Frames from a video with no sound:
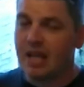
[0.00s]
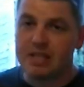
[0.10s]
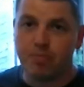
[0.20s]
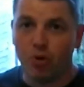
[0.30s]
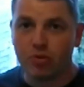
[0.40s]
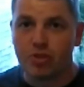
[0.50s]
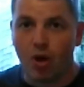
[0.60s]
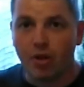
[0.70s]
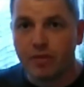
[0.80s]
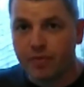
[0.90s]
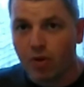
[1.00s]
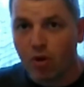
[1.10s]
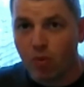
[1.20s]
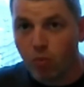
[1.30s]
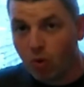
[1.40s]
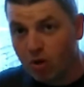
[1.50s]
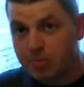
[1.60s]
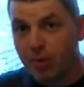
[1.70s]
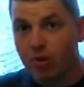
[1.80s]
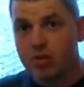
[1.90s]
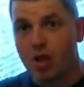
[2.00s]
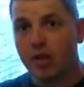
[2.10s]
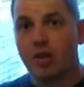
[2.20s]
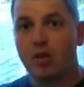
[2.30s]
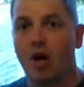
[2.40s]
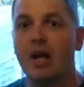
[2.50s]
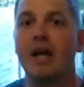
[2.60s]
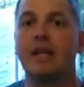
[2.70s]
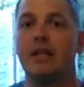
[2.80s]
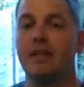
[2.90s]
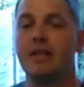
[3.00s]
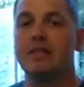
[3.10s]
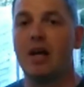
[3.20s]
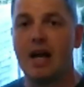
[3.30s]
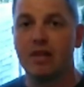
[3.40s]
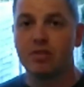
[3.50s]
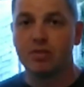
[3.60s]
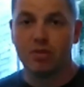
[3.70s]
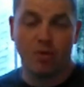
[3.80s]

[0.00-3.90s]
It's more designed for water sports like kayaking and things like that,